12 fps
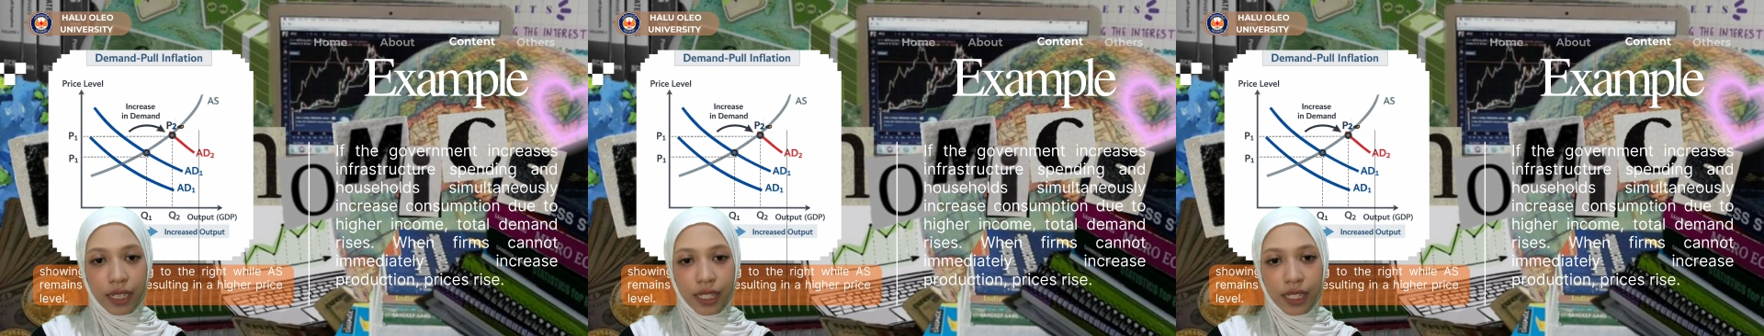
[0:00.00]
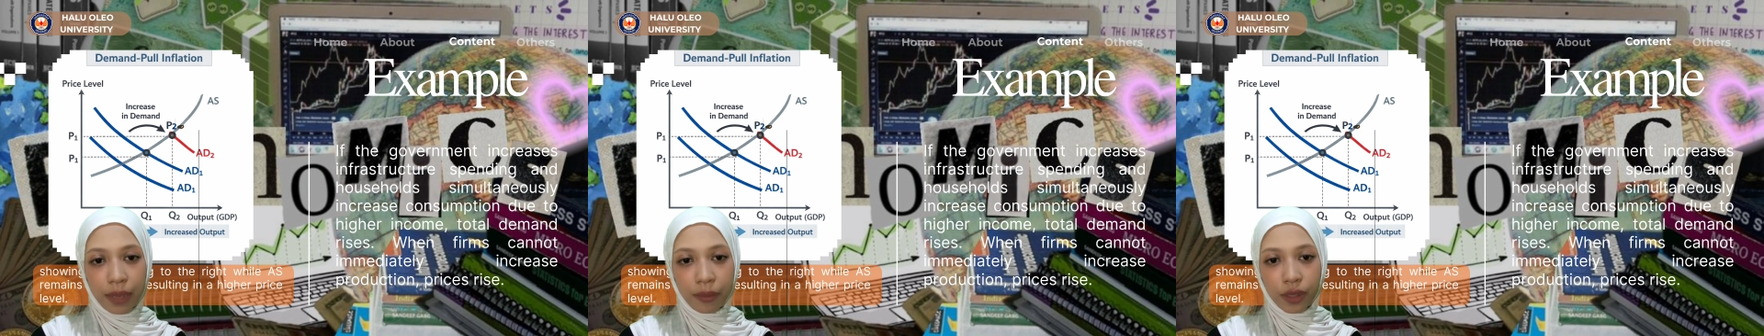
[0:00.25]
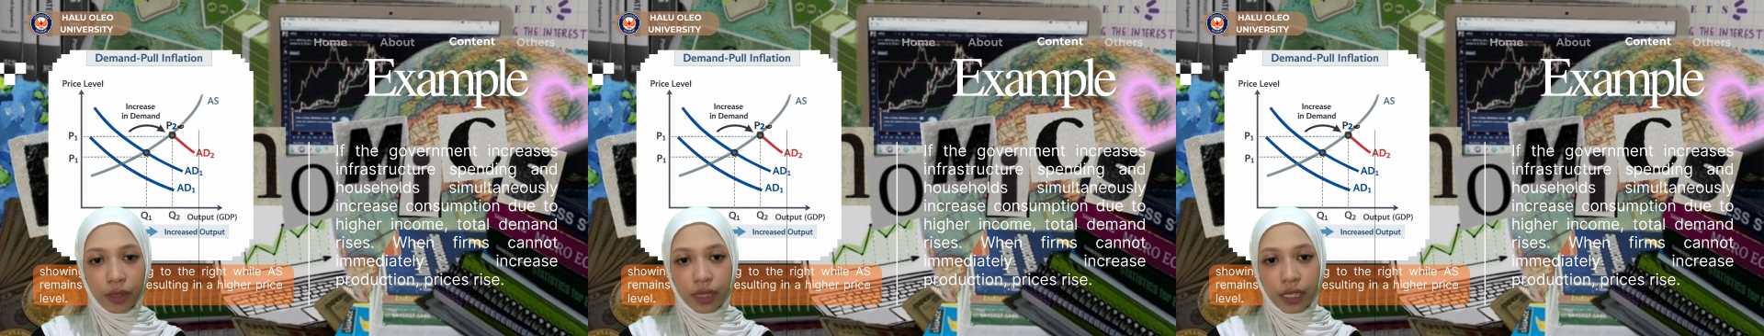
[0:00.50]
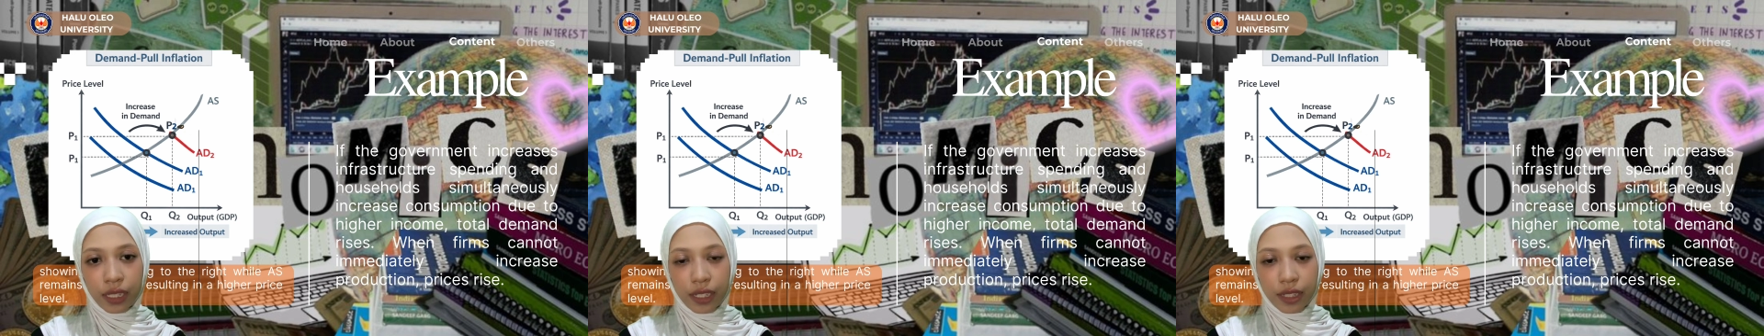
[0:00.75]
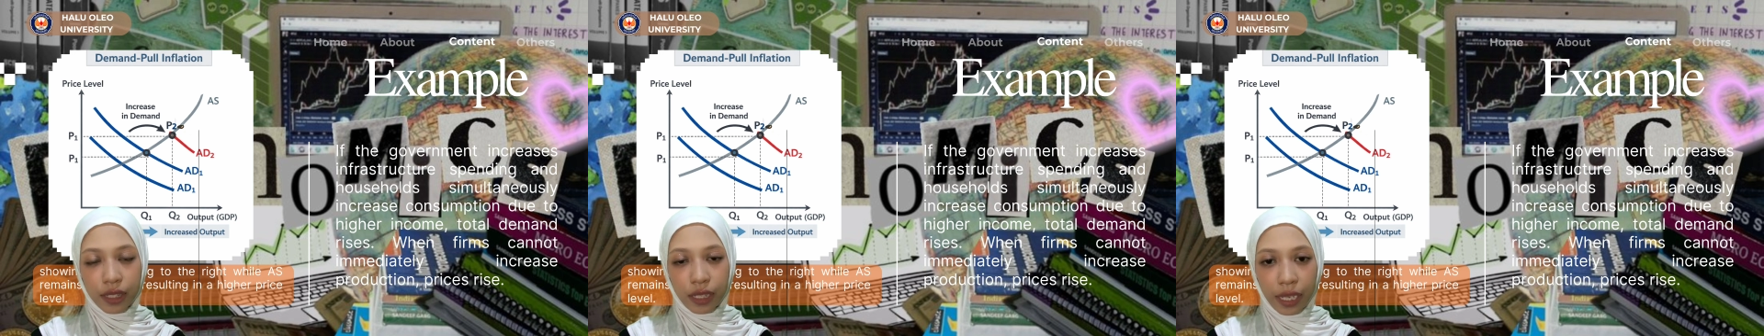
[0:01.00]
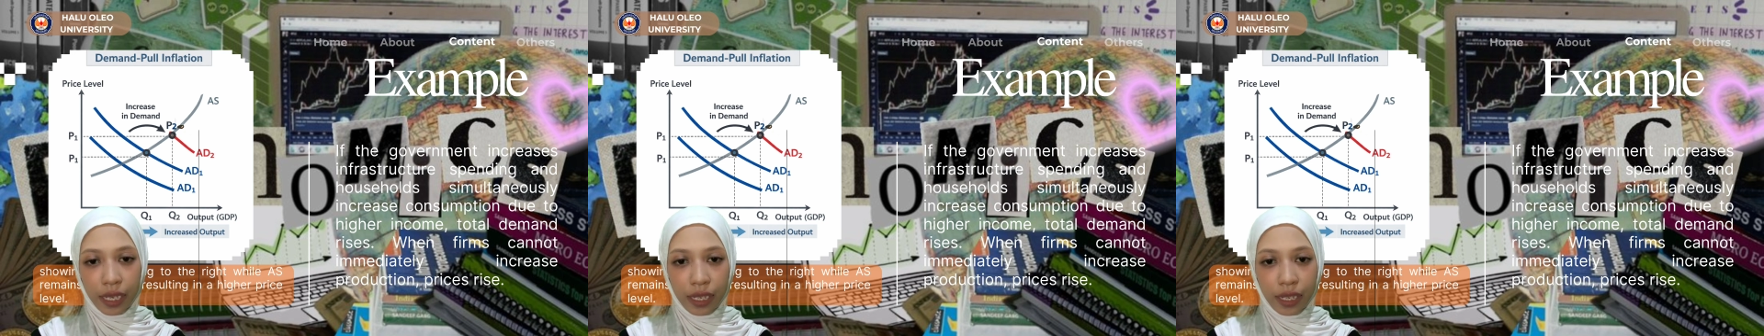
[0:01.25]

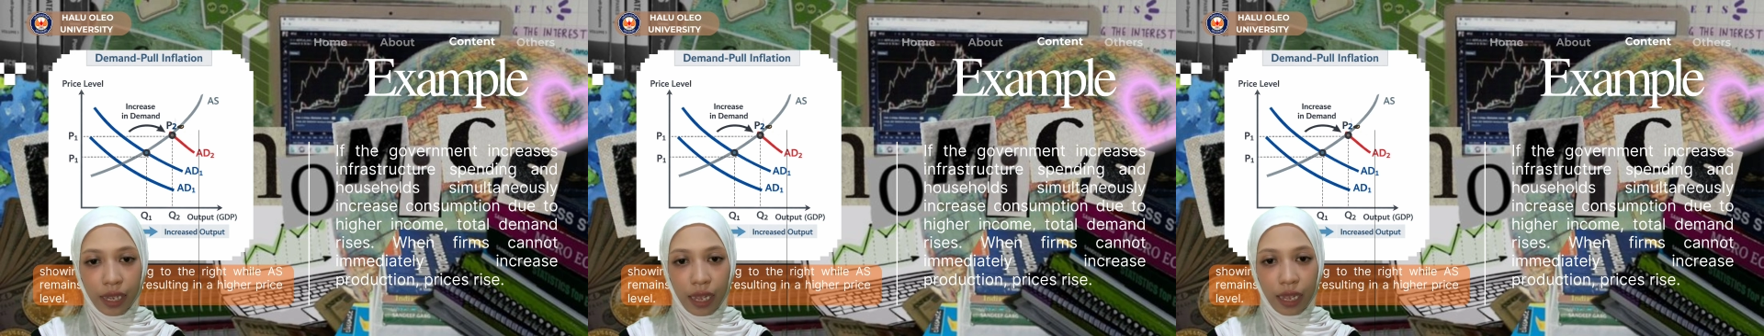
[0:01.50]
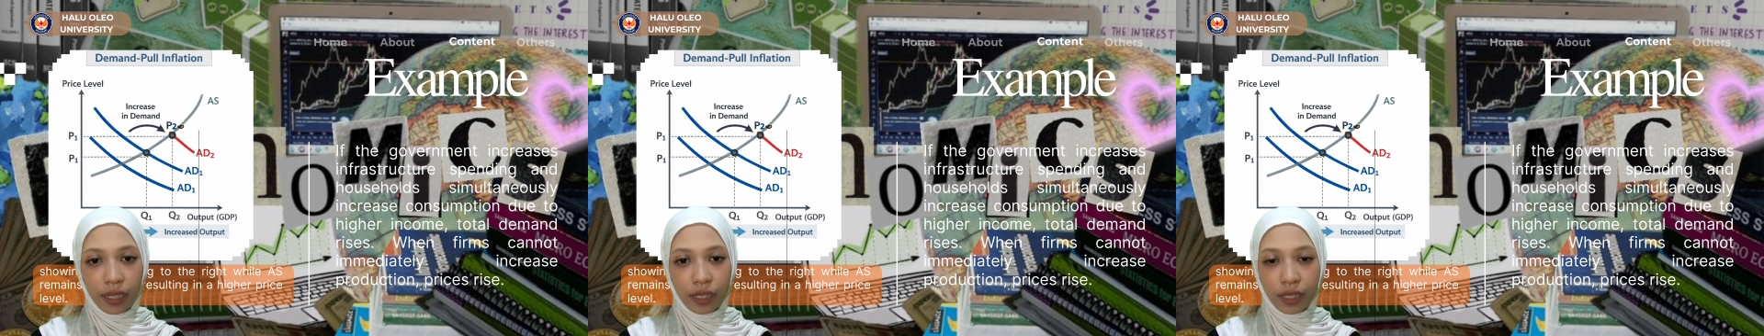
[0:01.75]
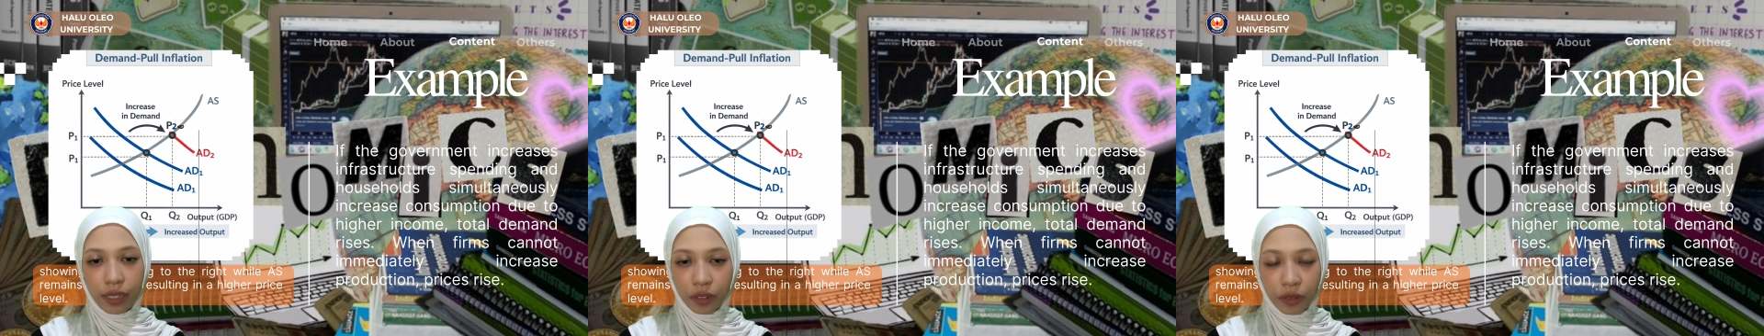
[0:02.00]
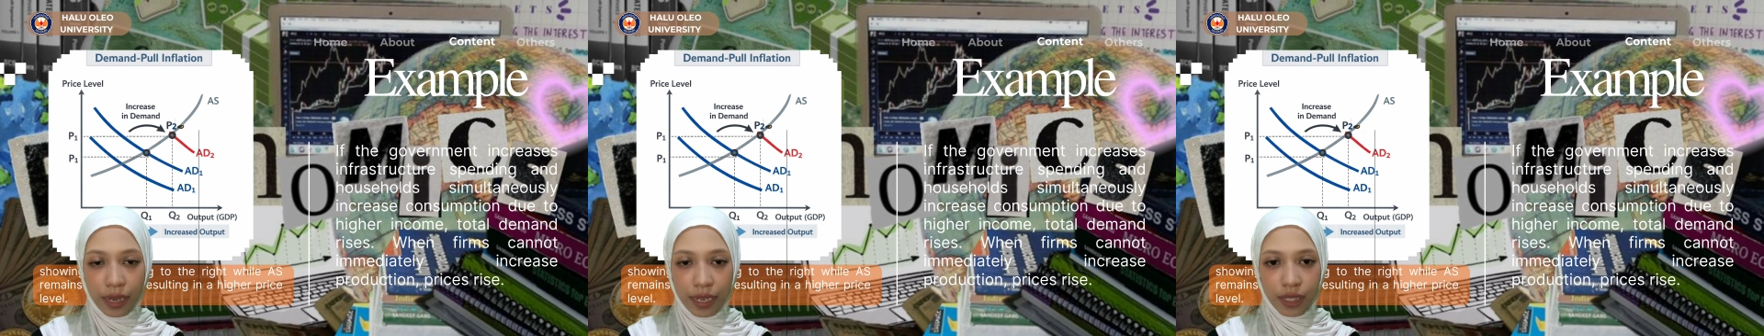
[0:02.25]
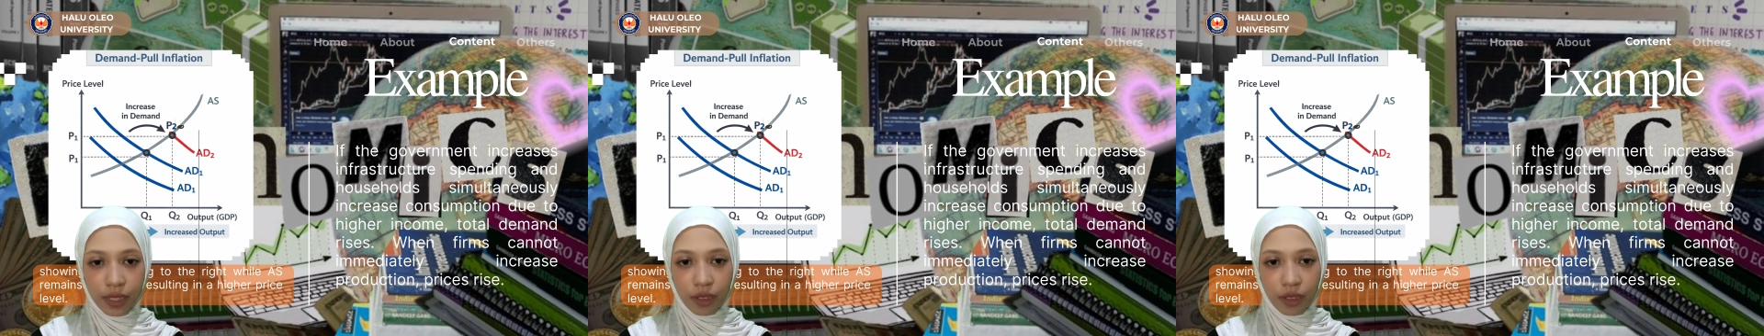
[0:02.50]
simultaneously increase